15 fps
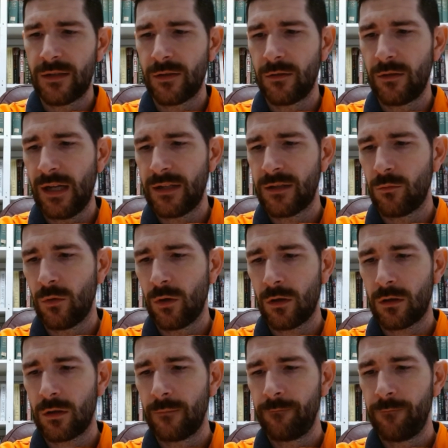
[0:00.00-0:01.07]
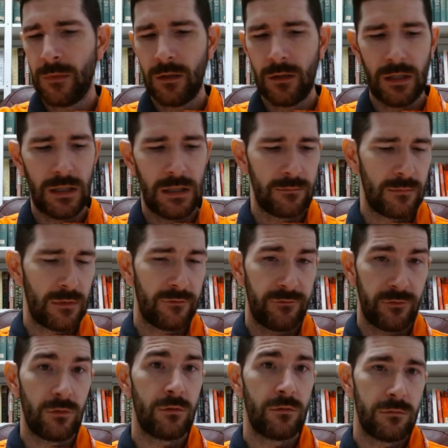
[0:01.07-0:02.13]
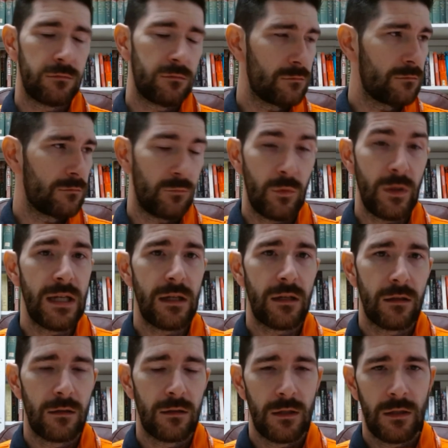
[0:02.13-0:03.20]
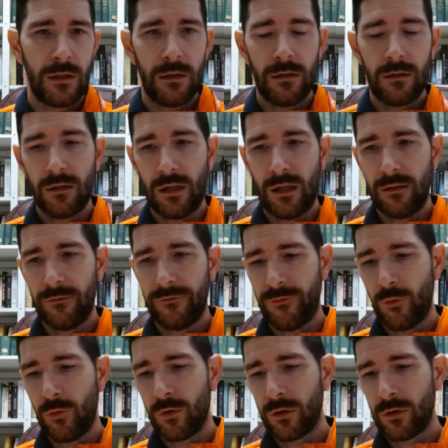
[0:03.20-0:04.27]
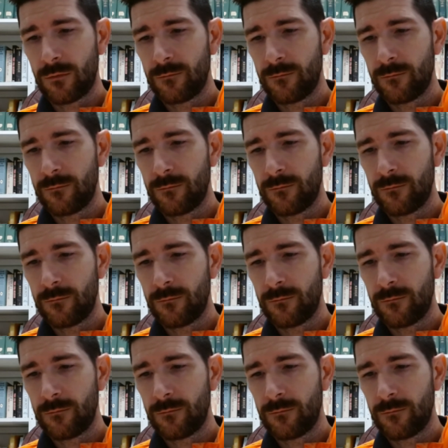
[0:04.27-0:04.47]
So you had to work a full week for